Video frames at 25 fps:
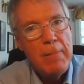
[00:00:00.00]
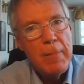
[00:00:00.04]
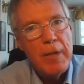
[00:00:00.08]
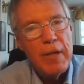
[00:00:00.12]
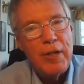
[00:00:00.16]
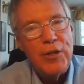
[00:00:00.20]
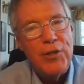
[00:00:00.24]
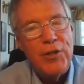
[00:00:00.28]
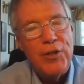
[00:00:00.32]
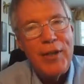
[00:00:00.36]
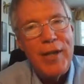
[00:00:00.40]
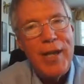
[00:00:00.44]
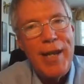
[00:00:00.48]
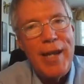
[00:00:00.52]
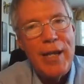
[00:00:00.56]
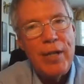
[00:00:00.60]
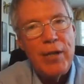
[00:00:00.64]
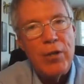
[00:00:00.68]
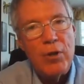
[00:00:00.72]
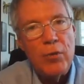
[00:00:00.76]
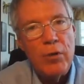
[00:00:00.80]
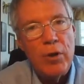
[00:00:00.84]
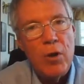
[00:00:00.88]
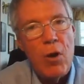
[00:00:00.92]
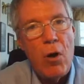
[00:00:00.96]
because you
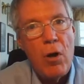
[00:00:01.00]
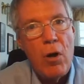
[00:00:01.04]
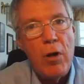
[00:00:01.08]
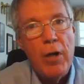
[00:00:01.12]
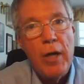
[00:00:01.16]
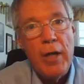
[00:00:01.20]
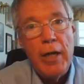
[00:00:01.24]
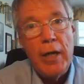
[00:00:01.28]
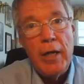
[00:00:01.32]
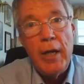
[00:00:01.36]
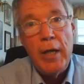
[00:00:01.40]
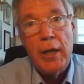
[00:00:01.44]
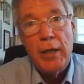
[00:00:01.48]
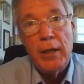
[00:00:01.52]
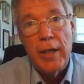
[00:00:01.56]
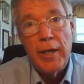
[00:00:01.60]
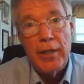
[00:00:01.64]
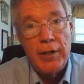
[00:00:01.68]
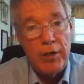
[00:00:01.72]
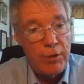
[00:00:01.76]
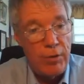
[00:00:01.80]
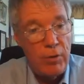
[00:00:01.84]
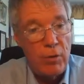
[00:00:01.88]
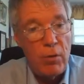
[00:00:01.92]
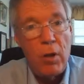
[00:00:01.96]
can't do it all
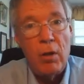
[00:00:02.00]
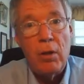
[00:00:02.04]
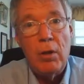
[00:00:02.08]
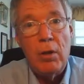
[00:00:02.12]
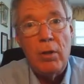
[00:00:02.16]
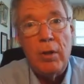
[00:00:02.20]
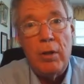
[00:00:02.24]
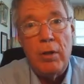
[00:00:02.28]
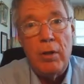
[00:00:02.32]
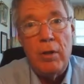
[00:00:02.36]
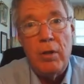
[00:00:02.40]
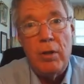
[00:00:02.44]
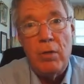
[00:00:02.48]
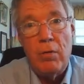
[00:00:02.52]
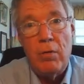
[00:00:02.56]
unless you are